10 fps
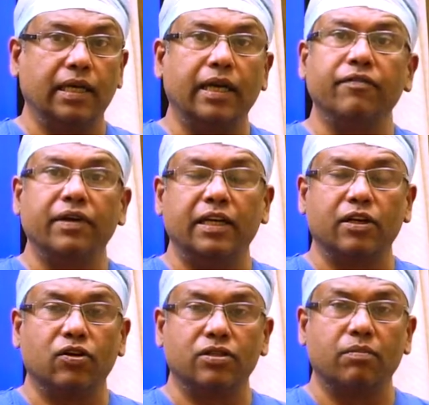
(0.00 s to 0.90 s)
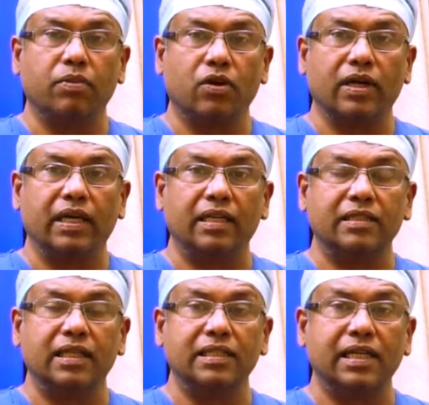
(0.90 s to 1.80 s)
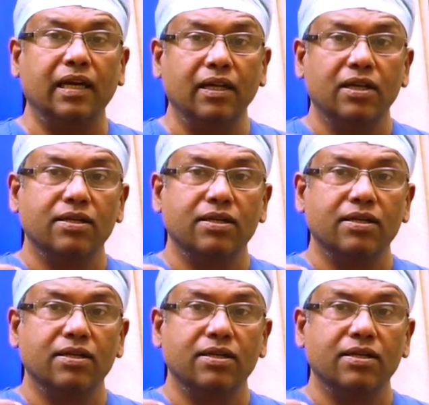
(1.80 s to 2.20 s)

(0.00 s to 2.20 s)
give intercostal block analgesia